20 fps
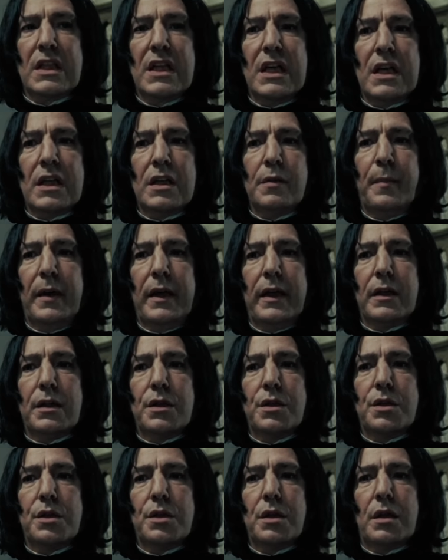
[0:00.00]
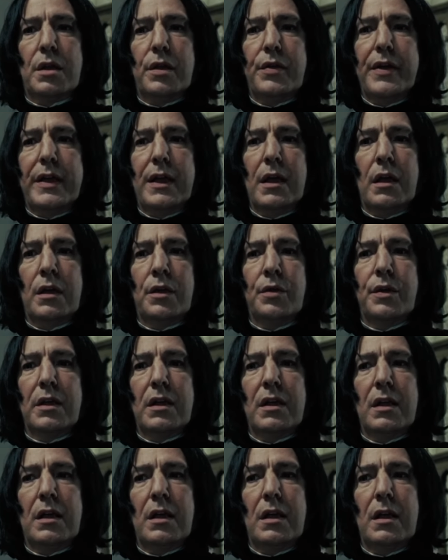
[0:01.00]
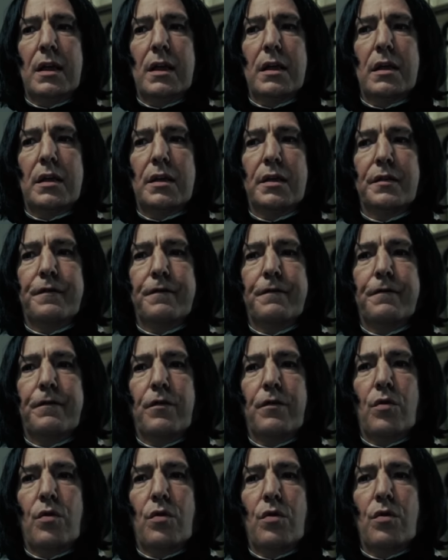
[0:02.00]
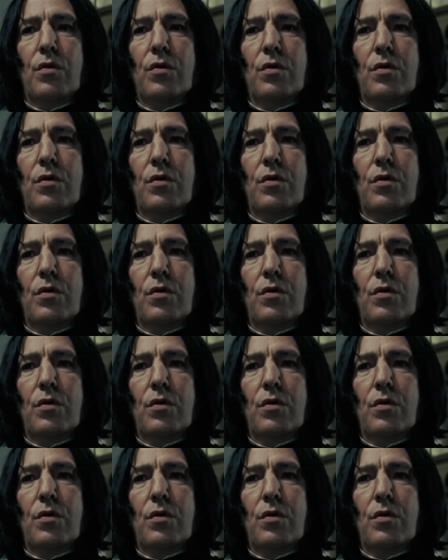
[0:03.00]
Turn to page 394.